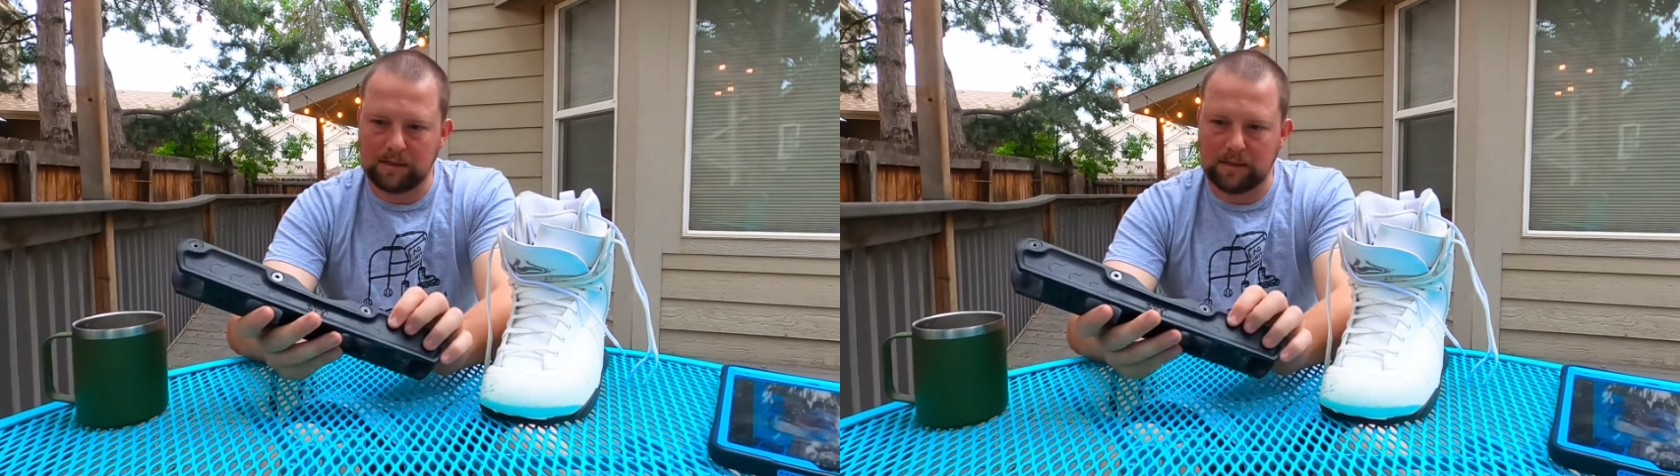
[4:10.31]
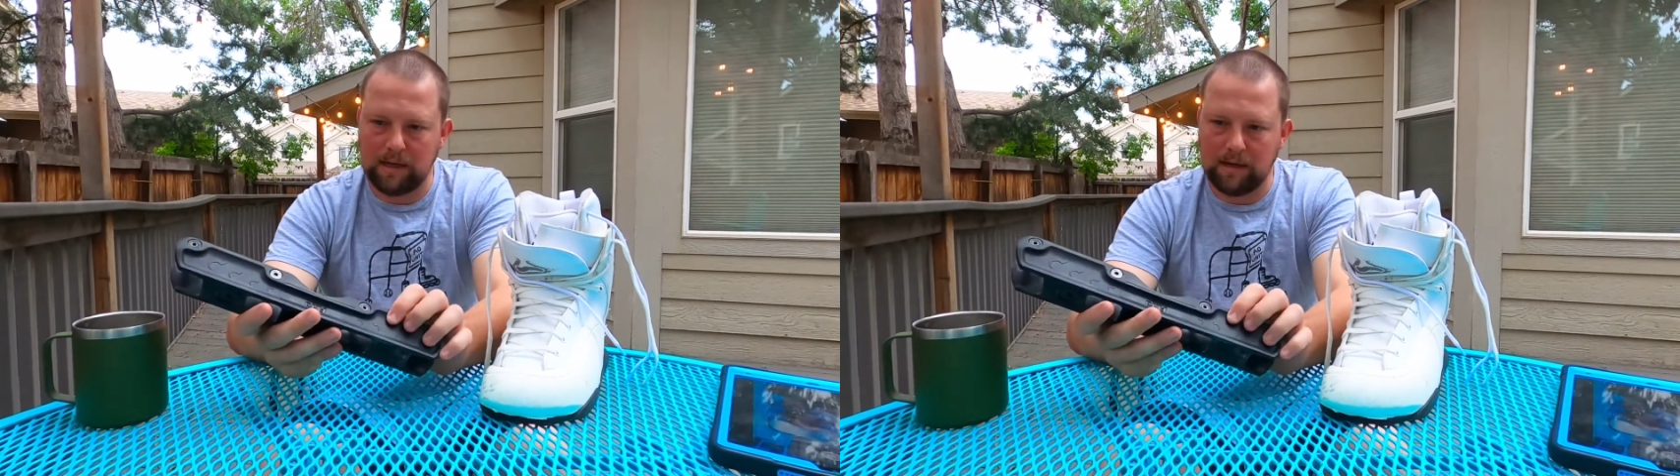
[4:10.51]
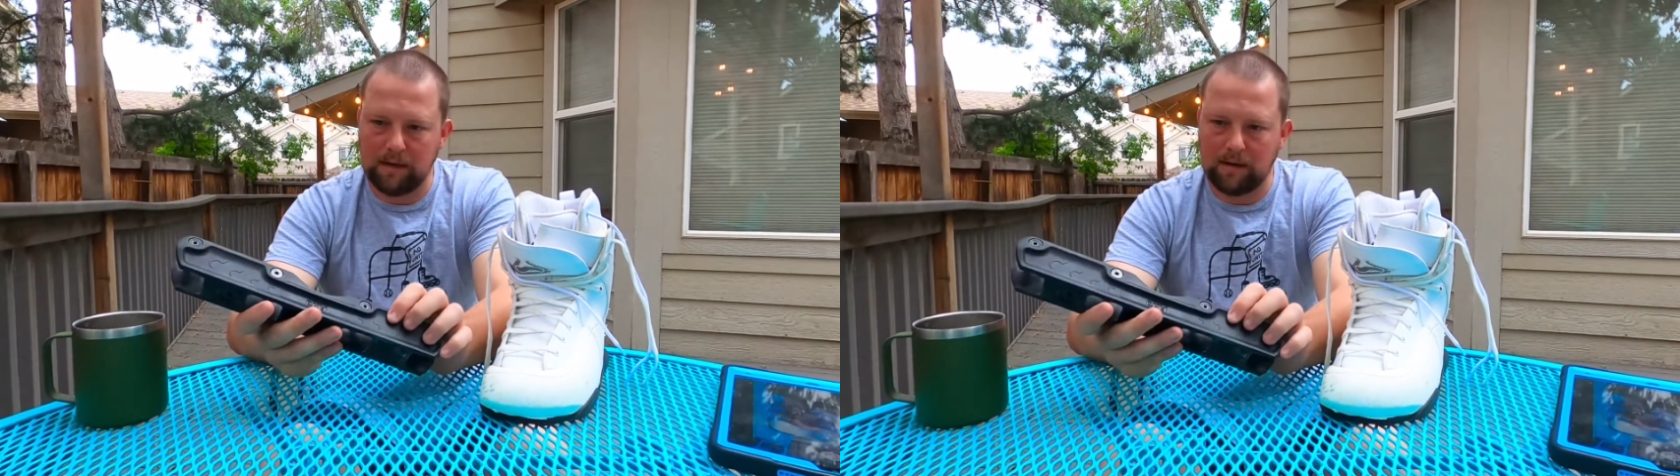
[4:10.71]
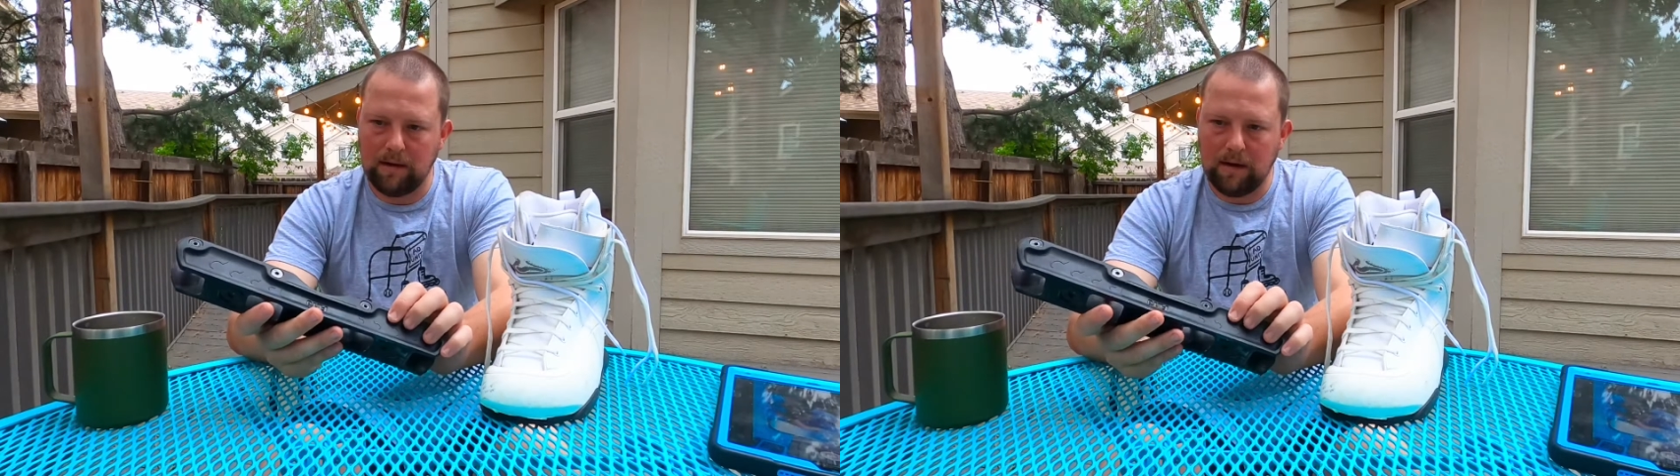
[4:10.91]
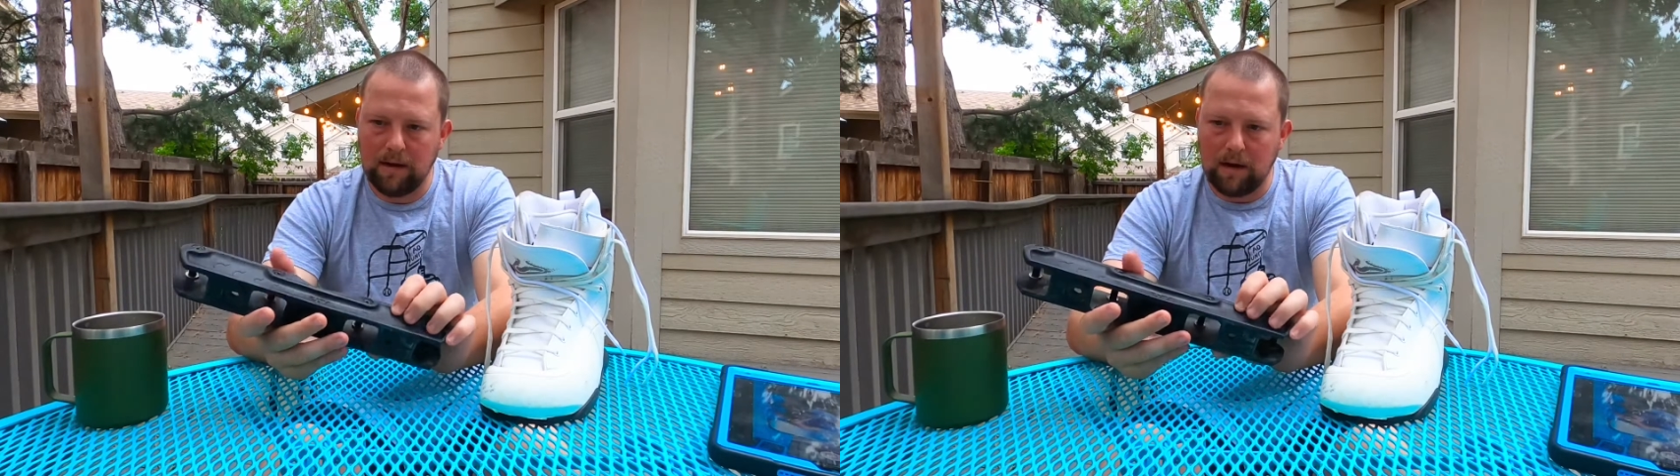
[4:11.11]
see
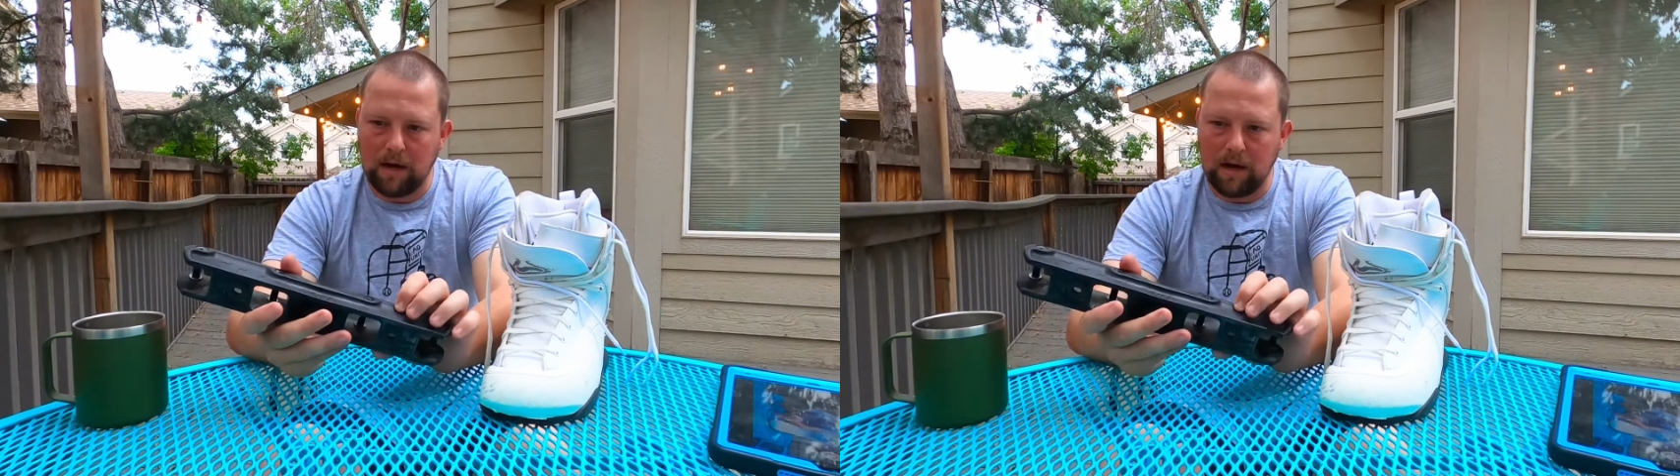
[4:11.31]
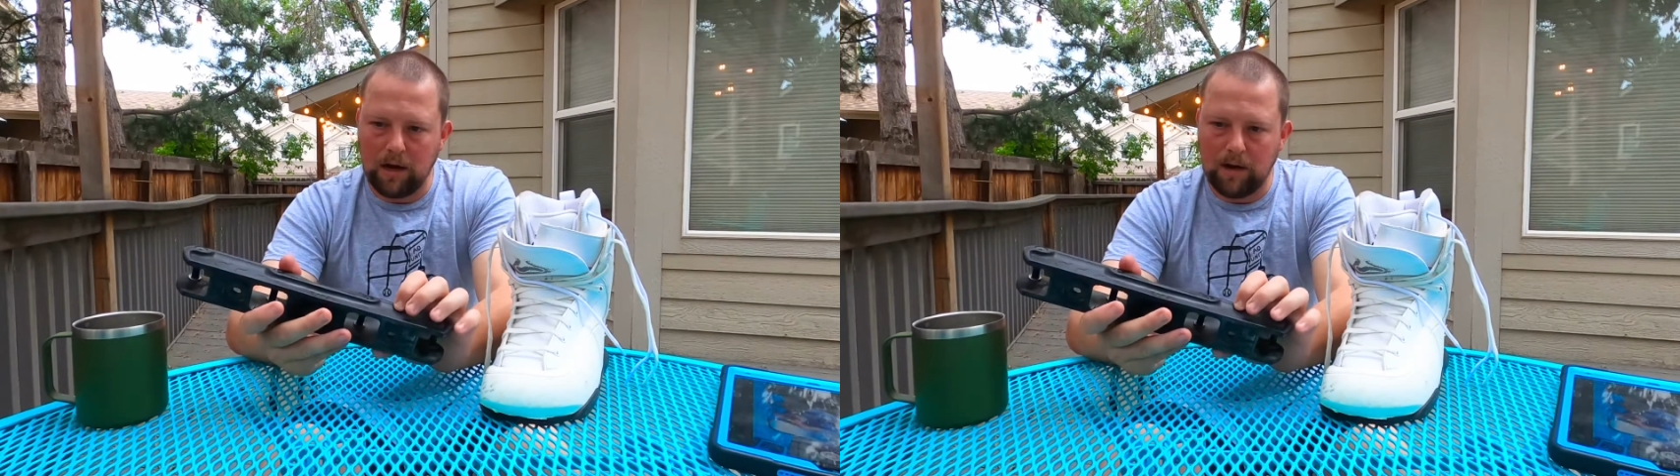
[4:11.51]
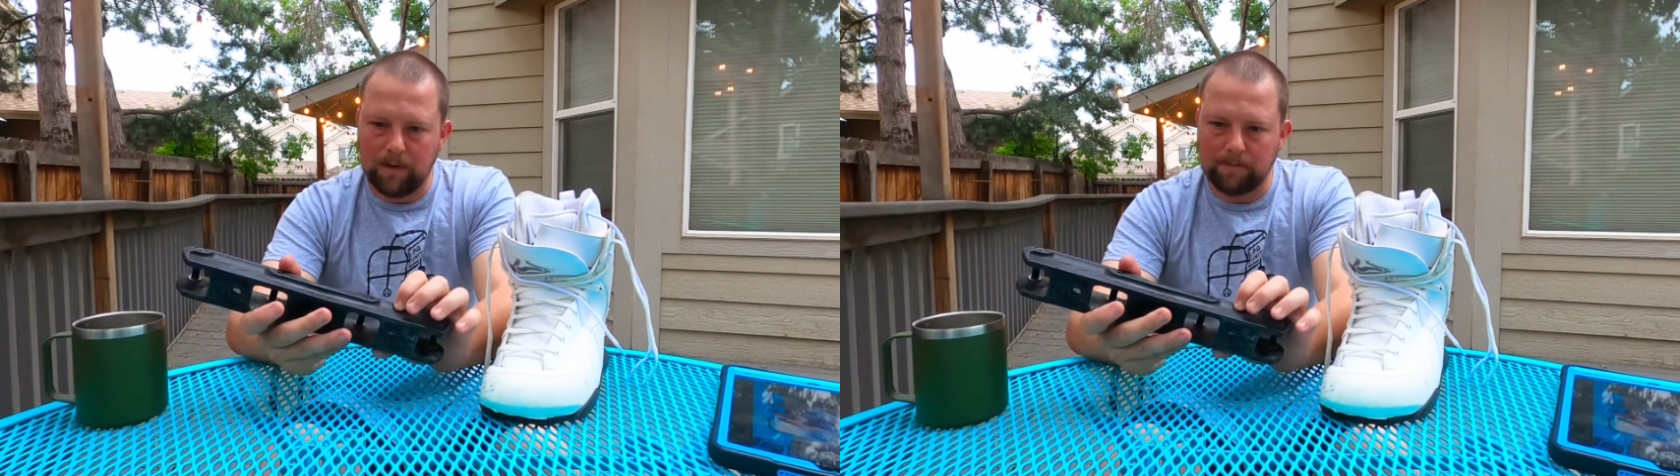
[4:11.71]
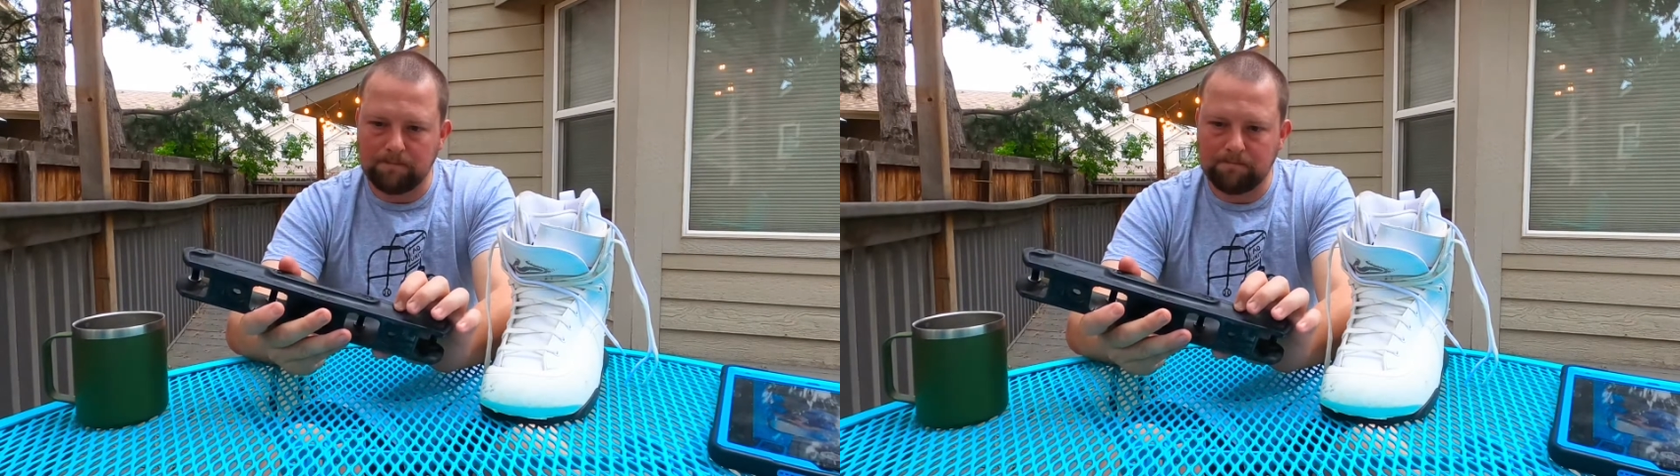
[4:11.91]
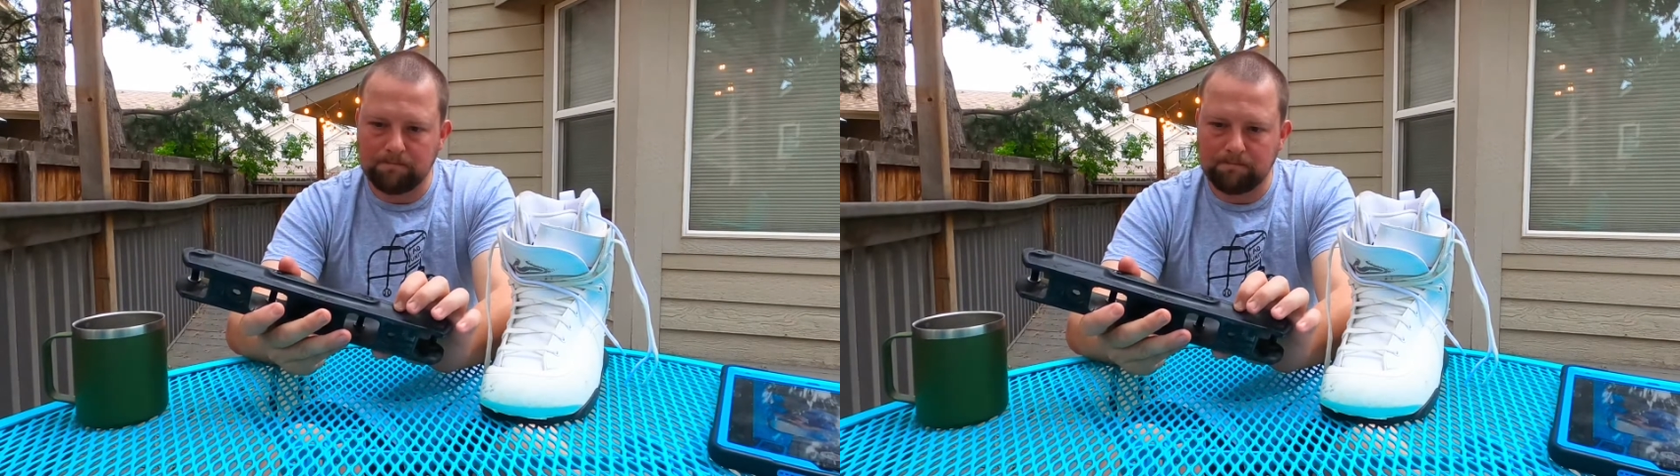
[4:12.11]
kind